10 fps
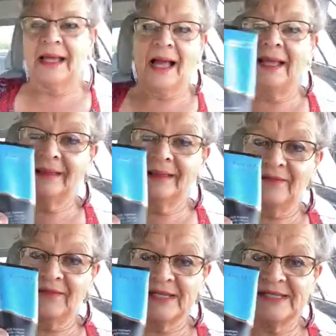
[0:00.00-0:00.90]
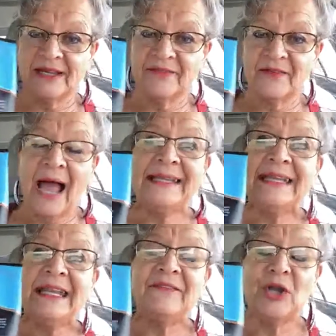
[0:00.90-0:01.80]
I love this stuff. I
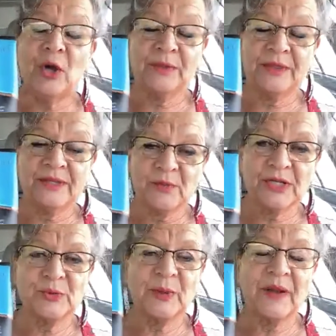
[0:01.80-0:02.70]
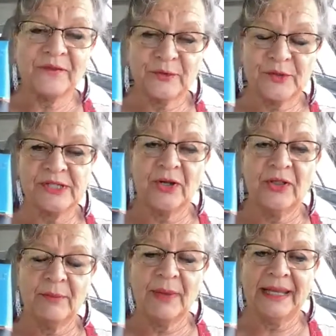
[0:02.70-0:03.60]
didn't even know what this was. When I first
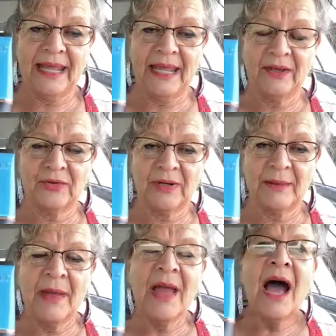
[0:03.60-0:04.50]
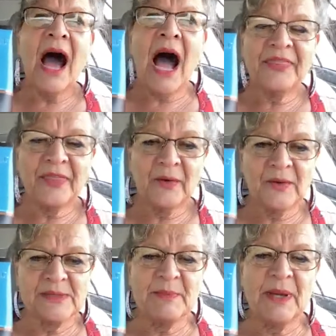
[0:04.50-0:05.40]
saw the mud hand cream, I thought it
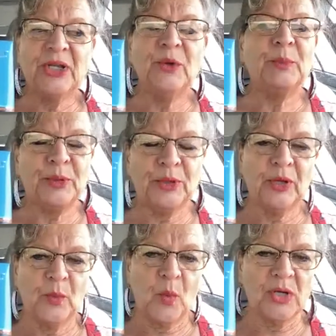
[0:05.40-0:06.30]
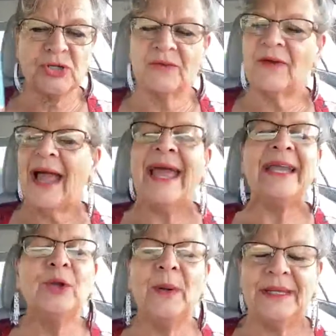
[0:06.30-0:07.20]
was mud you would put on and wash off. I had
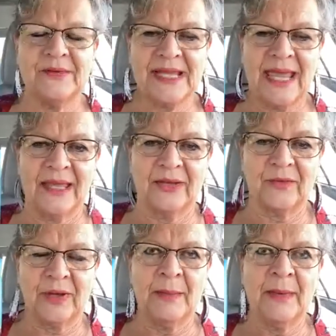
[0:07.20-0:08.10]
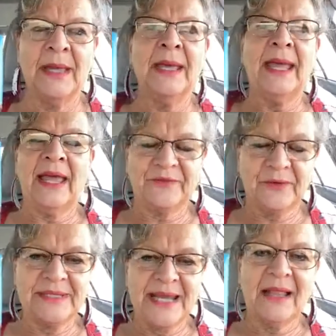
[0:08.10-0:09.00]
no idea it was a hand cream. And
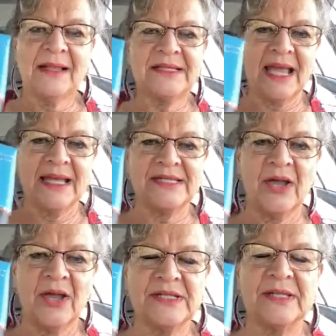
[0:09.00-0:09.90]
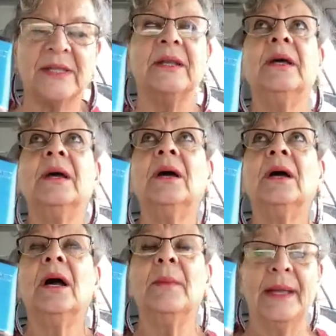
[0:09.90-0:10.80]
from Dallas, I saw this. I thought,
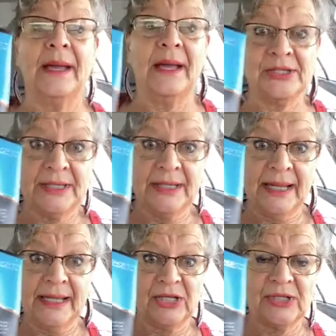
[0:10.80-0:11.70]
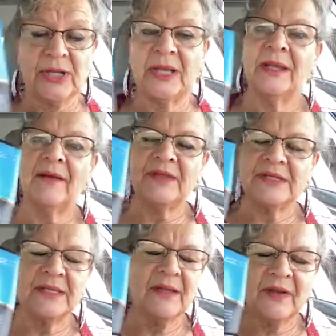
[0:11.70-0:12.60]
oh my gosh, I love this.
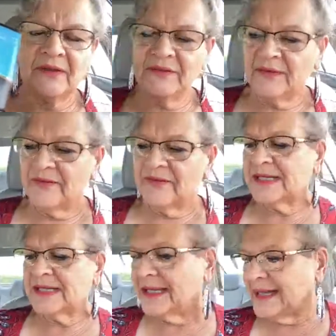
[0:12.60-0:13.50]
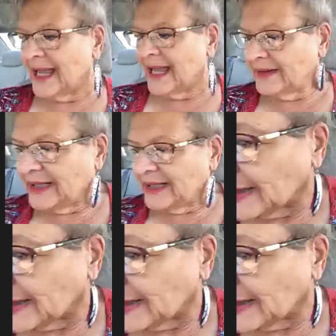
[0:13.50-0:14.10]
Love this. And down here, my